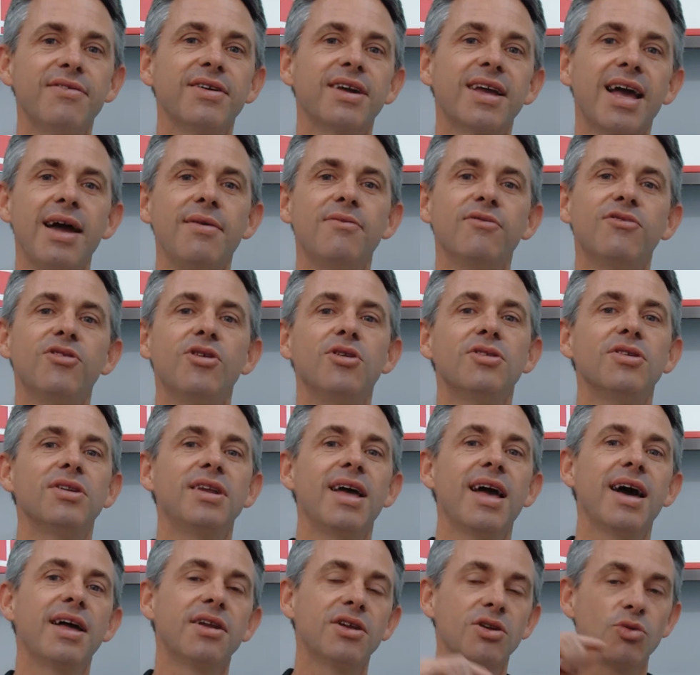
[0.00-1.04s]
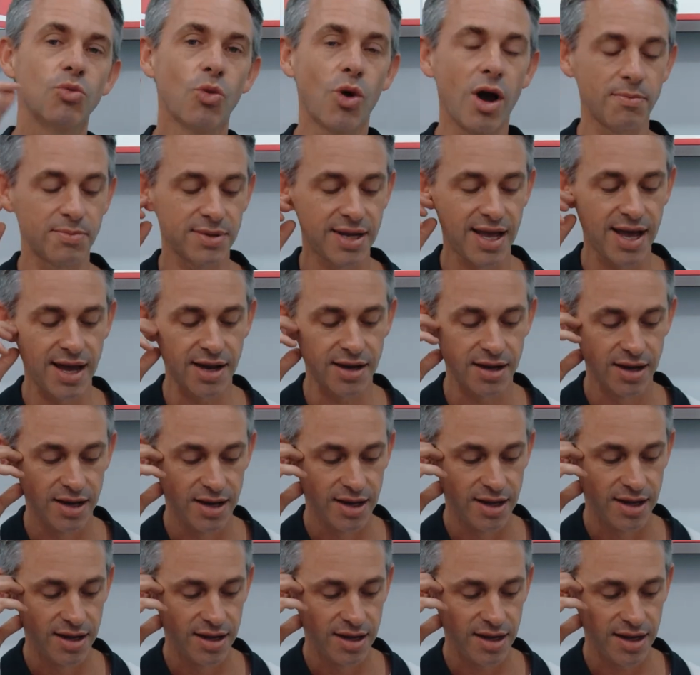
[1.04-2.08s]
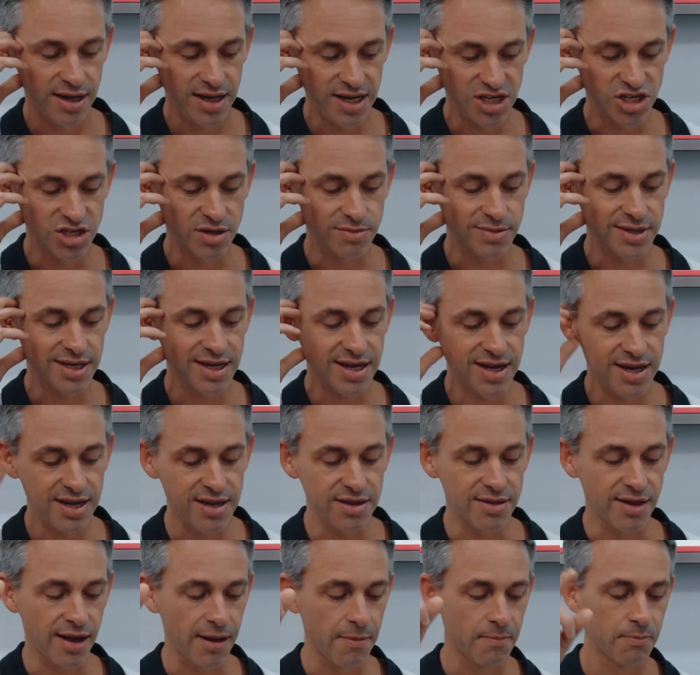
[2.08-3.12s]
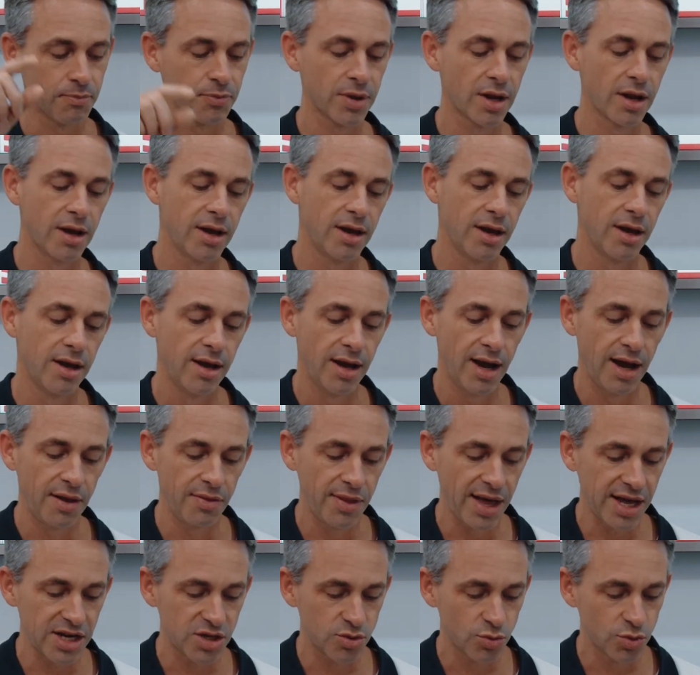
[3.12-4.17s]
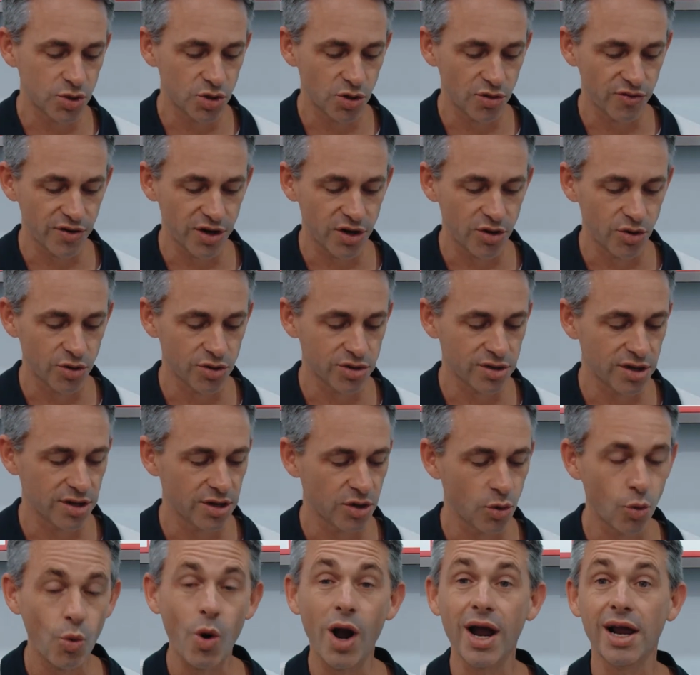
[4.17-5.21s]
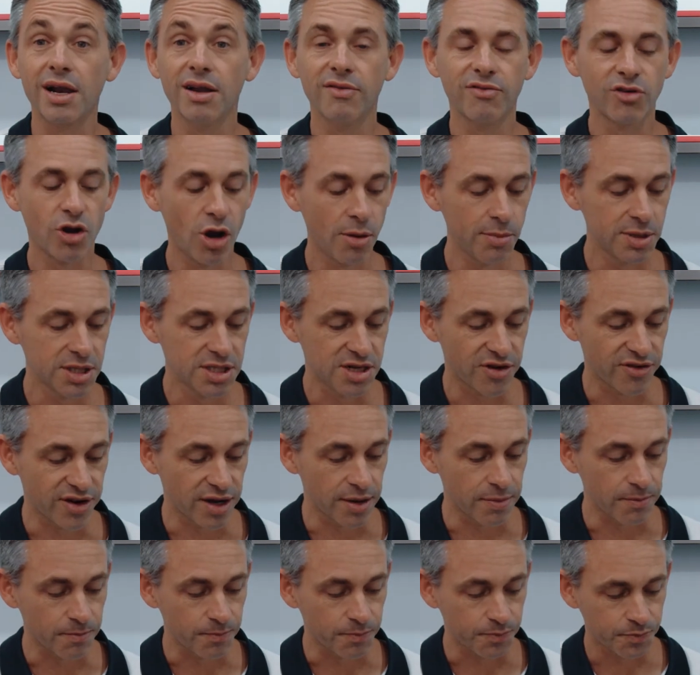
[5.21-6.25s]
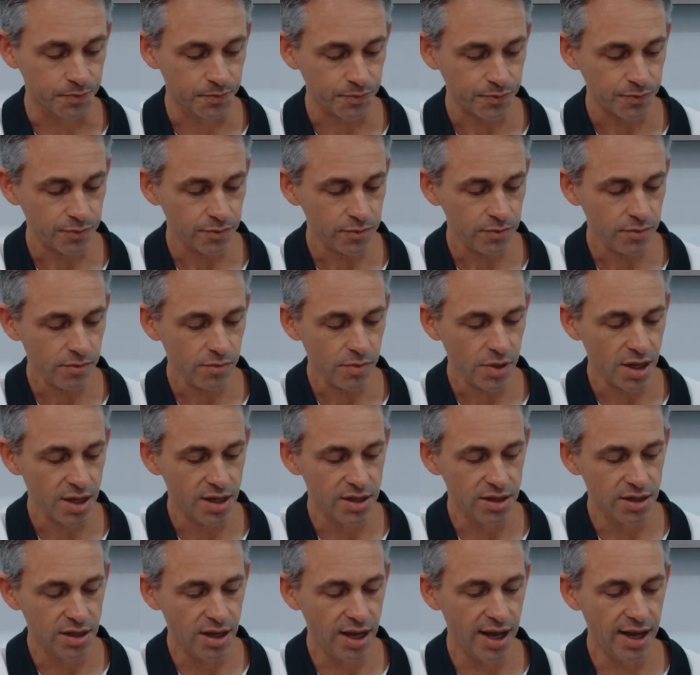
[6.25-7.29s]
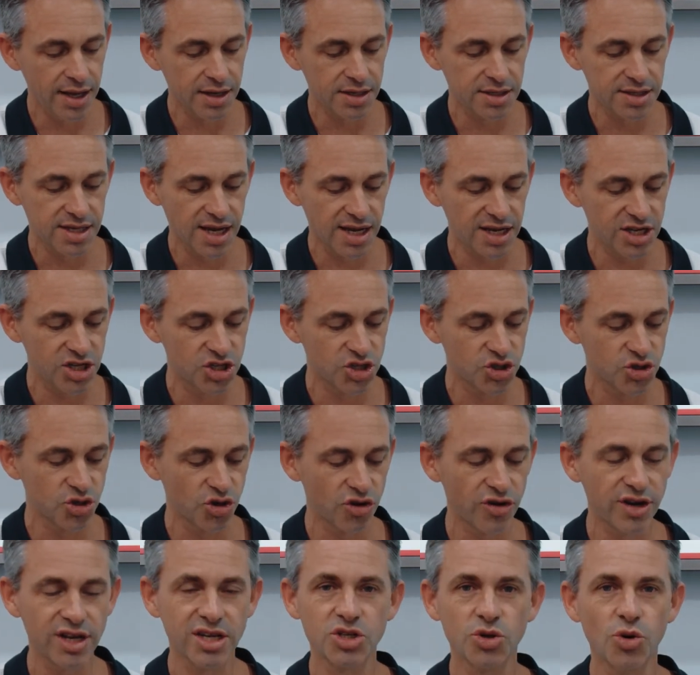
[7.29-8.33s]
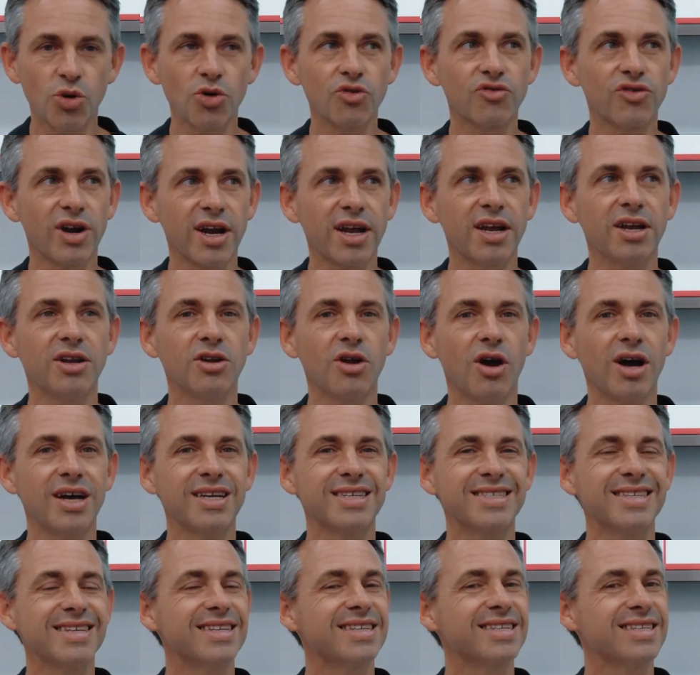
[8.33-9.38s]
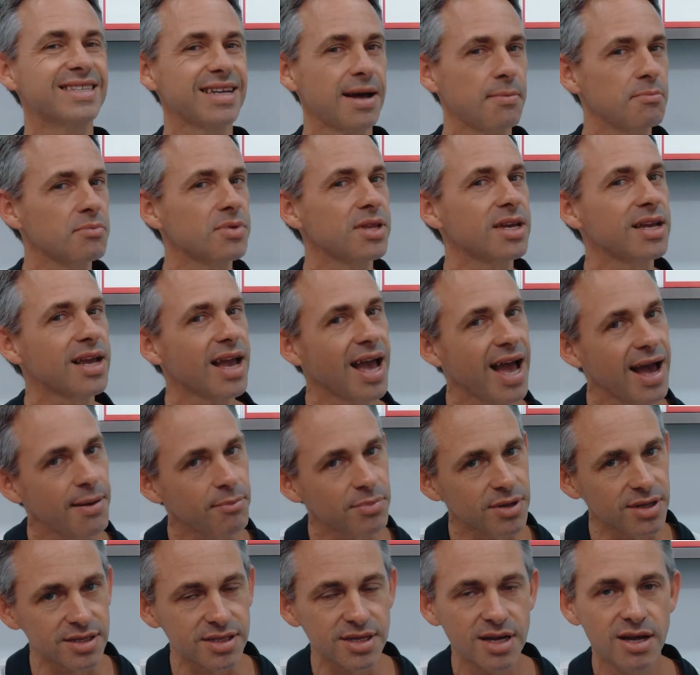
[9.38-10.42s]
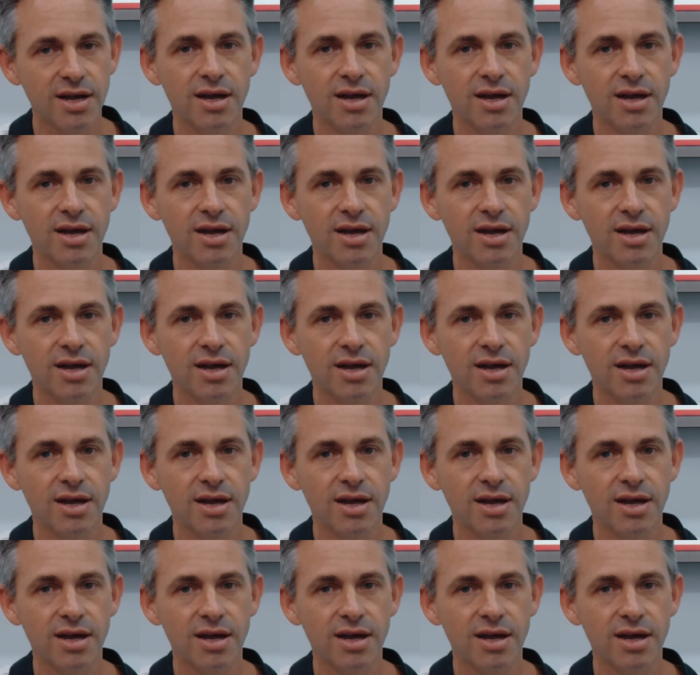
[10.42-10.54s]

came further down and wiped out Egypt either. And that was all recorded in the Wycliffe commentary. And historians all recognize that something happened.